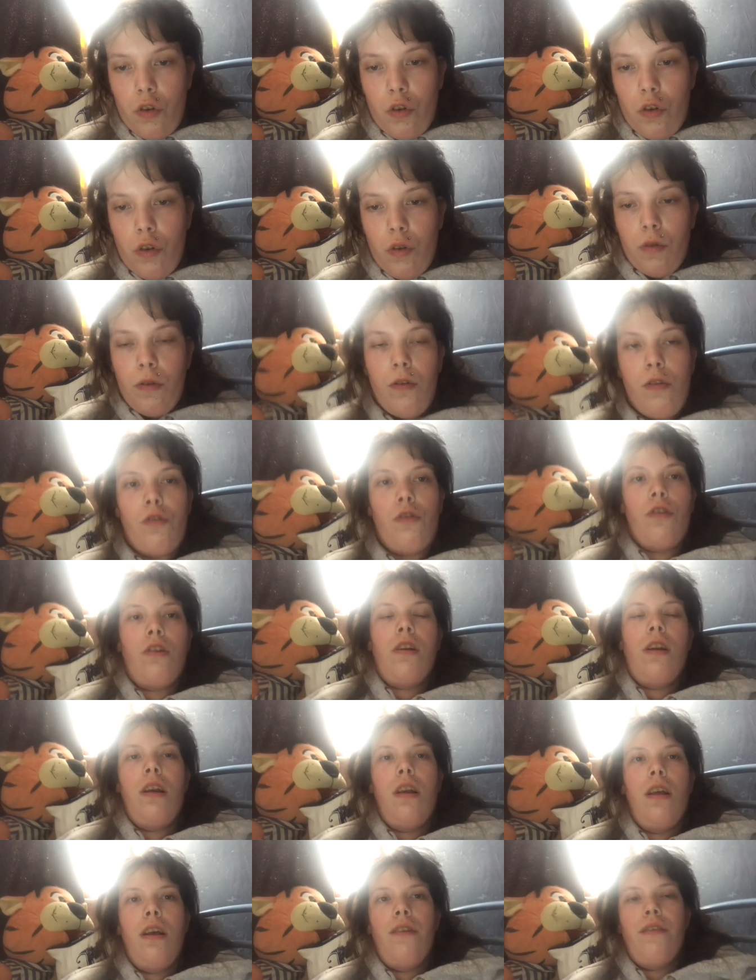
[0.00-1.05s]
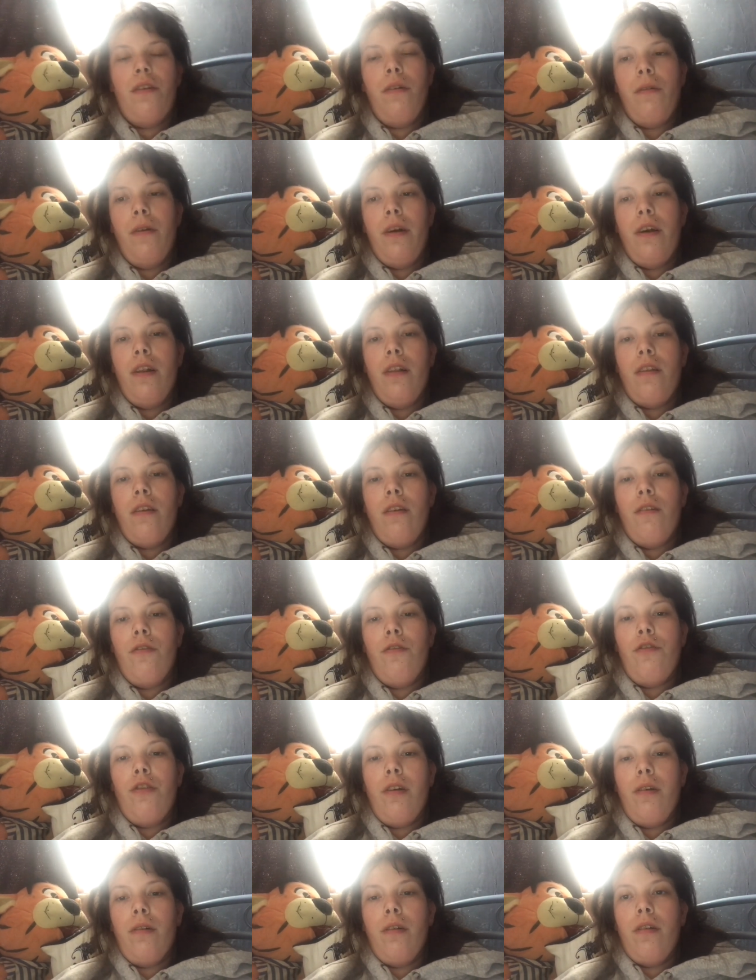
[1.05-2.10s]
2,211 words of
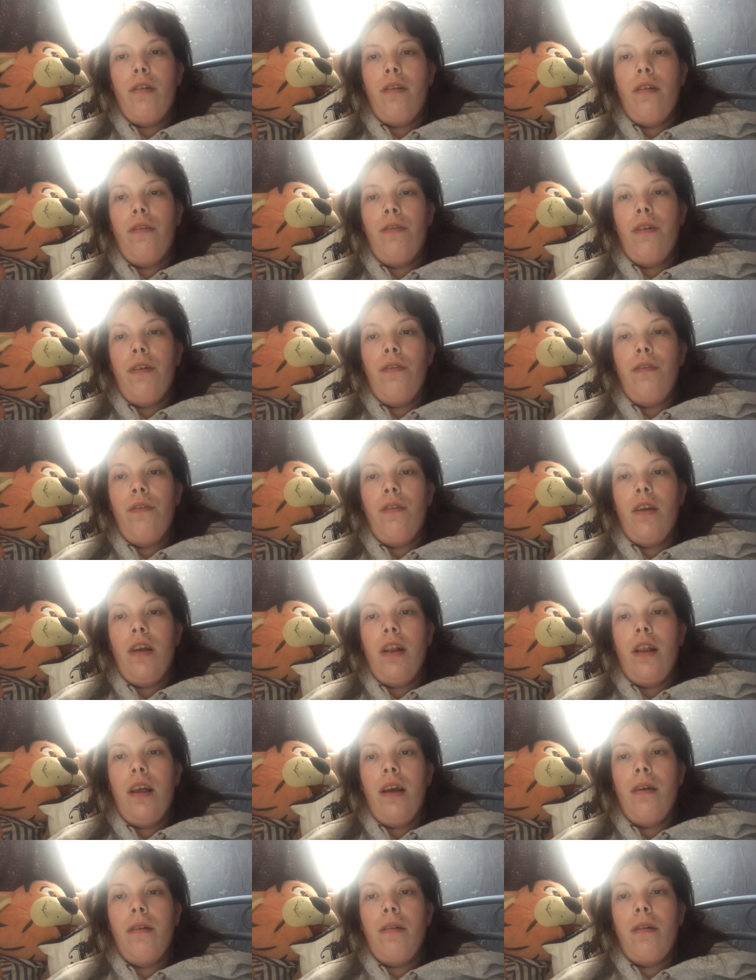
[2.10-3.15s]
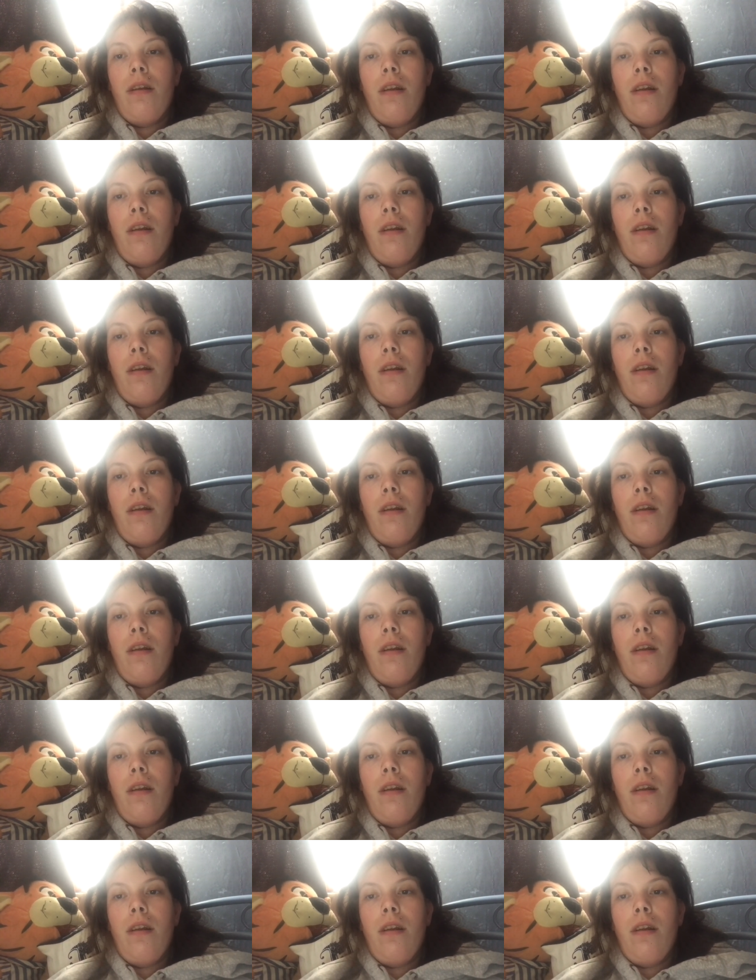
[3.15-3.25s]
chapter 15, and now